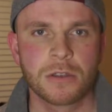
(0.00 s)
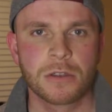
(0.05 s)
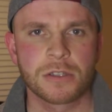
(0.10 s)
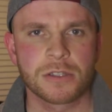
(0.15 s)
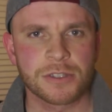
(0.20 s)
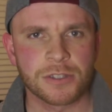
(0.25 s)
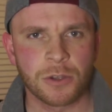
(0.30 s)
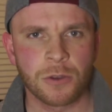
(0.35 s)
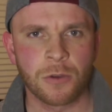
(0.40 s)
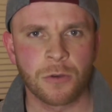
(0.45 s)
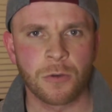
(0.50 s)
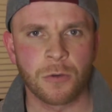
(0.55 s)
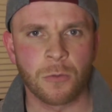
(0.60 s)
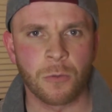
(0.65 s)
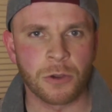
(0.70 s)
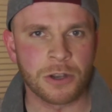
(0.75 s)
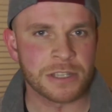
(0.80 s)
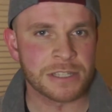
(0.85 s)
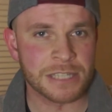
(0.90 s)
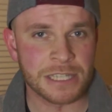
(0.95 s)
So
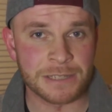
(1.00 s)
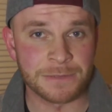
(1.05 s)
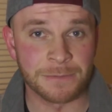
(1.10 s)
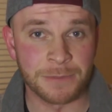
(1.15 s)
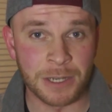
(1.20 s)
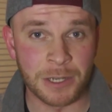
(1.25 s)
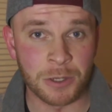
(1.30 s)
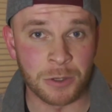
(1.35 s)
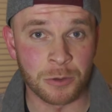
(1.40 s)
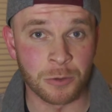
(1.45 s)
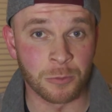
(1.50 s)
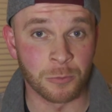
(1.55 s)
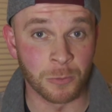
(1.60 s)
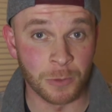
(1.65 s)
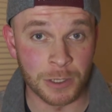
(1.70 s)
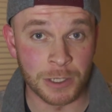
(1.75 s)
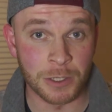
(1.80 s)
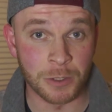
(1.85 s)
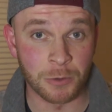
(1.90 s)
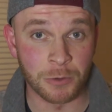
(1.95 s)
what is this video
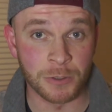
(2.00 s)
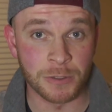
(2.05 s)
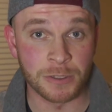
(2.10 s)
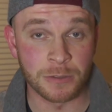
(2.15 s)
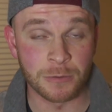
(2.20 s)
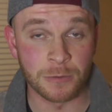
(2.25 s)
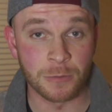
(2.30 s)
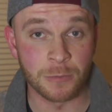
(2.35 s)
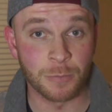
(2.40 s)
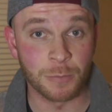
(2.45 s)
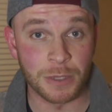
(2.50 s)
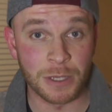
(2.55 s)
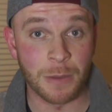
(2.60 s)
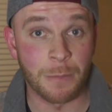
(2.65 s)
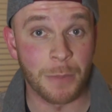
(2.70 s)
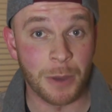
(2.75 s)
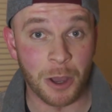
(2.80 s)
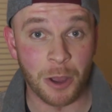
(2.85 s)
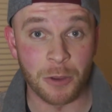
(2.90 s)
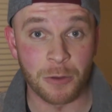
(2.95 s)
really going to be
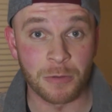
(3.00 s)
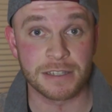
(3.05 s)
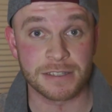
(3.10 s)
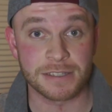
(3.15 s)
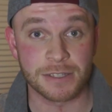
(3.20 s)
about?